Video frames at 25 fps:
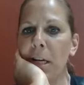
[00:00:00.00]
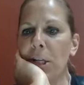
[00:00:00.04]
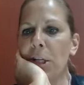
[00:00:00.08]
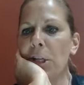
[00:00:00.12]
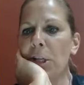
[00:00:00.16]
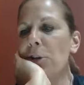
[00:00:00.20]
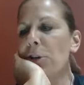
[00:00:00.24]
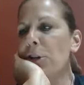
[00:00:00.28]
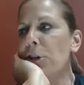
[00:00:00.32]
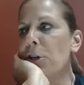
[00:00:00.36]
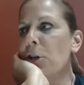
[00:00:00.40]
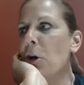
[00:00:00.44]

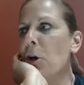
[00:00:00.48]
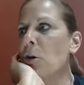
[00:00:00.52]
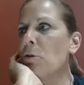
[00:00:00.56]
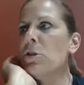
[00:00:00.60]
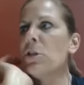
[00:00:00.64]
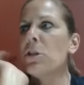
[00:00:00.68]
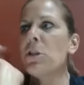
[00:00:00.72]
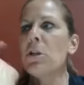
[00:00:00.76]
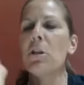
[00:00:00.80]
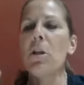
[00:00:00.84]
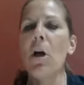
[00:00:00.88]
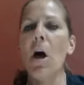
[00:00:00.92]
you know, you
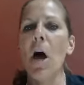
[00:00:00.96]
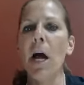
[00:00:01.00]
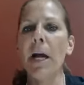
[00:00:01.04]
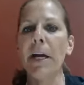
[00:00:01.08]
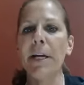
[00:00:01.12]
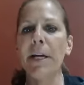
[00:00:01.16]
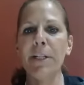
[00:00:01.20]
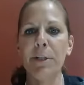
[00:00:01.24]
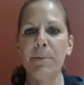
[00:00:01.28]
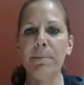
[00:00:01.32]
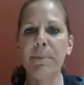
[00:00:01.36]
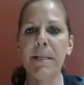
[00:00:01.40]
coast
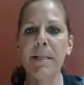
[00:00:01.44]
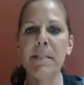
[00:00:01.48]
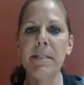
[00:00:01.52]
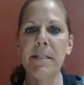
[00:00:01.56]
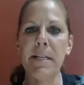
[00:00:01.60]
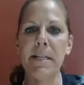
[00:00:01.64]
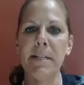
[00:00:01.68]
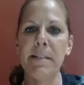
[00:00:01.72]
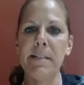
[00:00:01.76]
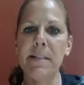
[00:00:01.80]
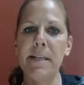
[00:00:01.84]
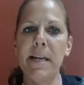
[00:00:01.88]
along in your
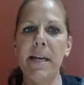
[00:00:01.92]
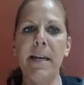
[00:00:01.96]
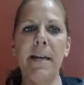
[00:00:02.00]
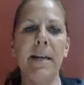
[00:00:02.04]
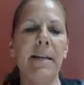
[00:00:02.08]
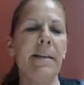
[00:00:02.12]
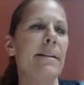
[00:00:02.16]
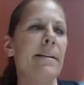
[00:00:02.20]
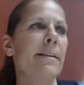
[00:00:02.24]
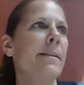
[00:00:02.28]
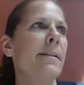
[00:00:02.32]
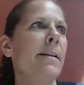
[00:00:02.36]
business
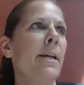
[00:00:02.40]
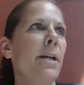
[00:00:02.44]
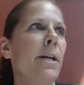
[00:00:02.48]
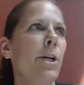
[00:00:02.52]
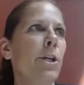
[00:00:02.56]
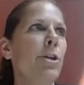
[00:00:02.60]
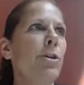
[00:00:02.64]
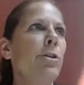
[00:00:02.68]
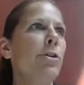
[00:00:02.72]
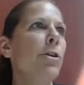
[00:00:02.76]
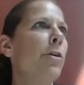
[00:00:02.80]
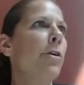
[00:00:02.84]
and
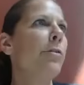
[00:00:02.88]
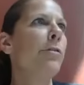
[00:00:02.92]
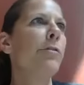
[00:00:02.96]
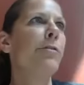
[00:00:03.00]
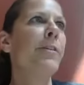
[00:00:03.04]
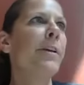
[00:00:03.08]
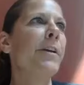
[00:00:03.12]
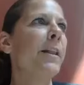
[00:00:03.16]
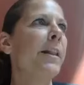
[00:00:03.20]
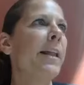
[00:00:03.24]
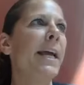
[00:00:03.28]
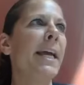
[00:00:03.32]
you don't
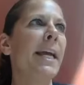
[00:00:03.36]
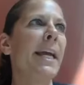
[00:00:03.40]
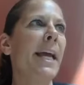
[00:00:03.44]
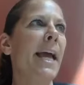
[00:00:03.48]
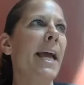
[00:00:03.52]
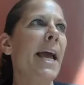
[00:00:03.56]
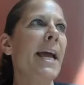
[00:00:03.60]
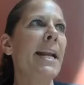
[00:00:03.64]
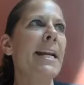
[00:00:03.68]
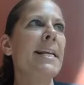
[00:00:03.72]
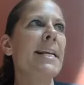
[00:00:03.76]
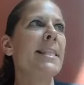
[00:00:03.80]
feel like
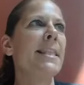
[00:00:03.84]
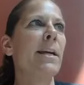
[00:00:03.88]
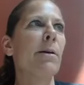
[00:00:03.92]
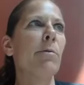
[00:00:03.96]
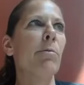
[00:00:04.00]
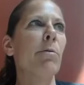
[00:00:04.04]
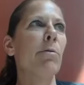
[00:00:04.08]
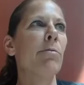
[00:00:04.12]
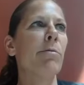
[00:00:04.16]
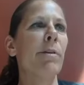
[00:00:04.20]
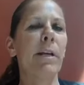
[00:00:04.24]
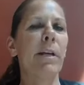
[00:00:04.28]
anything
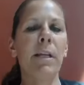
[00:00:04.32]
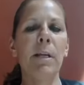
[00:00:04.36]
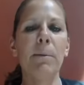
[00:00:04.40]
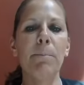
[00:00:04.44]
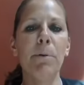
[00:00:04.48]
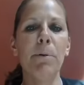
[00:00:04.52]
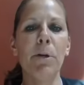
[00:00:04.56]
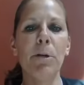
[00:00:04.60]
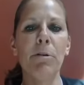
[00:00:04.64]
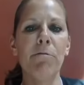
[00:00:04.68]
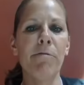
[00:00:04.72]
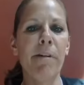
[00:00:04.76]
will really
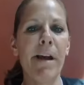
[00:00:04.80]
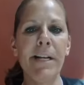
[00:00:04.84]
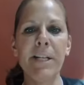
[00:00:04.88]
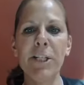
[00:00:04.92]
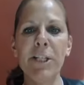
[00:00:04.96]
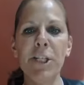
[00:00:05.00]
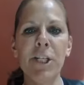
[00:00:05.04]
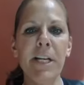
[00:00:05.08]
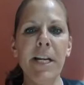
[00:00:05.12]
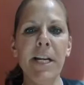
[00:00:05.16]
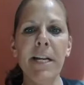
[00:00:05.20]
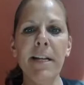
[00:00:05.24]
put a
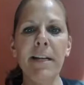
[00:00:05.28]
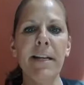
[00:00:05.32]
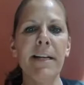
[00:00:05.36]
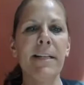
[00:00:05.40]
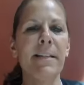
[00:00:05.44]
wrench in it.